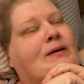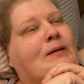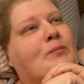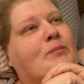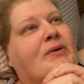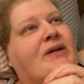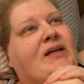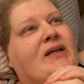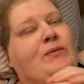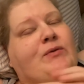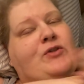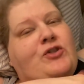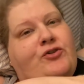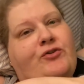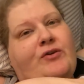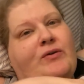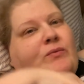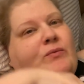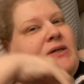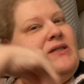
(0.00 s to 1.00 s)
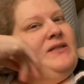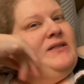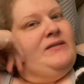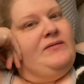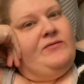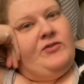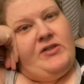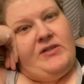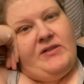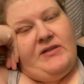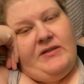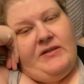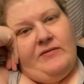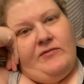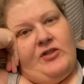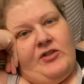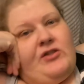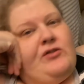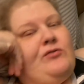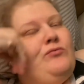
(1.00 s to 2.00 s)
but he was sure it wasn't, just to
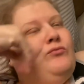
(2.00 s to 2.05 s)
just to